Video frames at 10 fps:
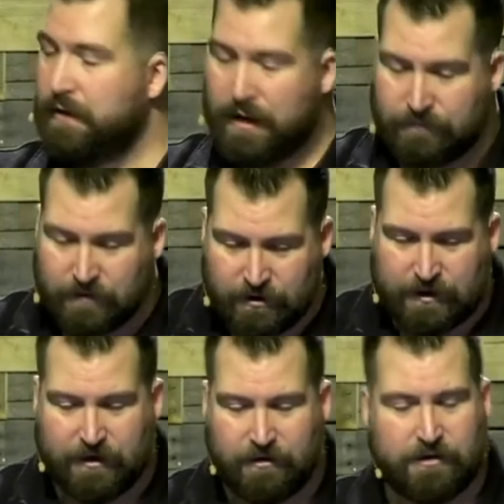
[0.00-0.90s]
Now, if you're
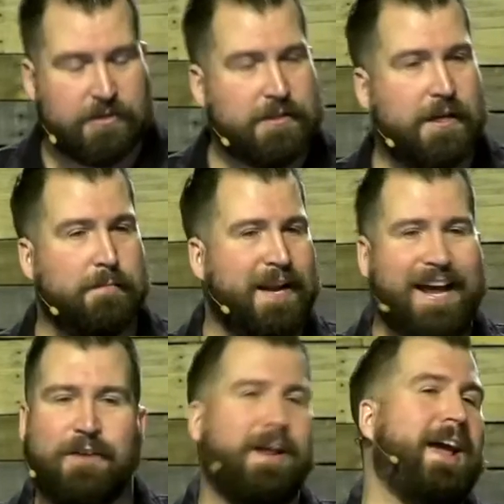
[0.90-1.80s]
here and you're saying, but I
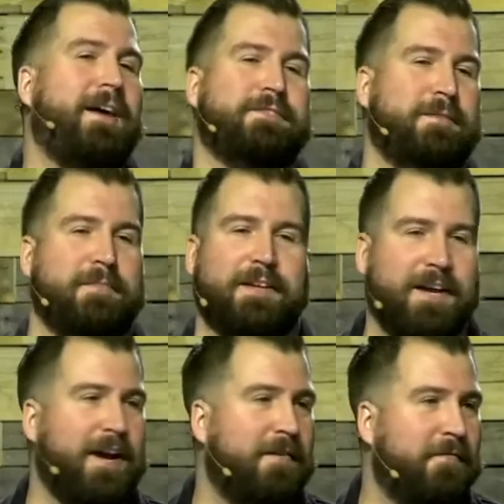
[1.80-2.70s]
don't have something,
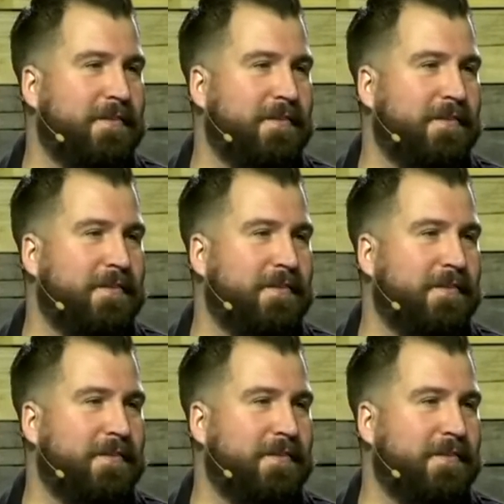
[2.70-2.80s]
Kyle,